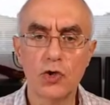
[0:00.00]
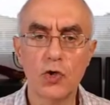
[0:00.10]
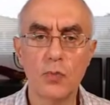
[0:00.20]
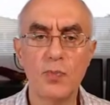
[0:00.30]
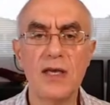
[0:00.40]

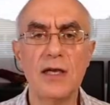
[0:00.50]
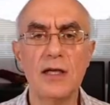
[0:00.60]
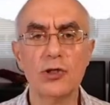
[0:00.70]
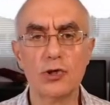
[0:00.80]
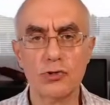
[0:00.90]
to be
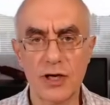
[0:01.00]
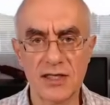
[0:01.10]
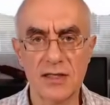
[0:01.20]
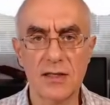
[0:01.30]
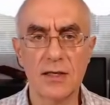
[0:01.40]

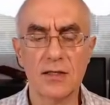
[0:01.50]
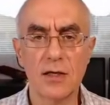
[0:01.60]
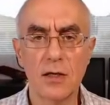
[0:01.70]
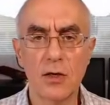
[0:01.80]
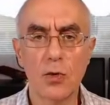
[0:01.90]
entrusted
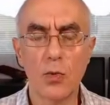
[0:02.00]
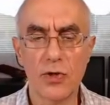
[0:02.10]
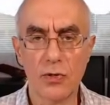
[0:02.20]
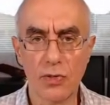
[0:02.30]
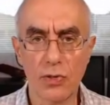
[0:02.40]

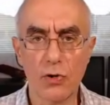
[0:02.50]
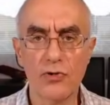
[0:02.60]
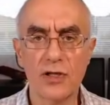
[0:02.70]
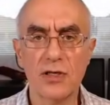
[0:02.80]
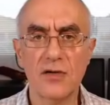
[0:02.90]
with
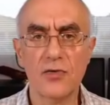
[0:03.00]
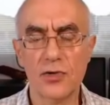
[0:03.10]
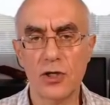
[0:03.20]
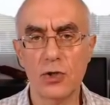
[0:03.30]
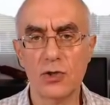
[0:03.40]
authority for
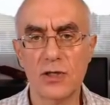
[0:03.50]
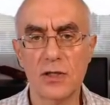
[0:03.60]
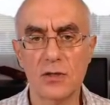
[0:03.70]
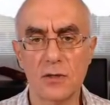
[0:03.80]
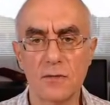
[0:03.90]
the new
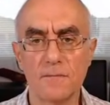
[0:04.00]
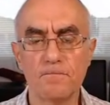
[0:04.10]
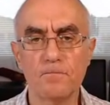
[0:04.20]
season.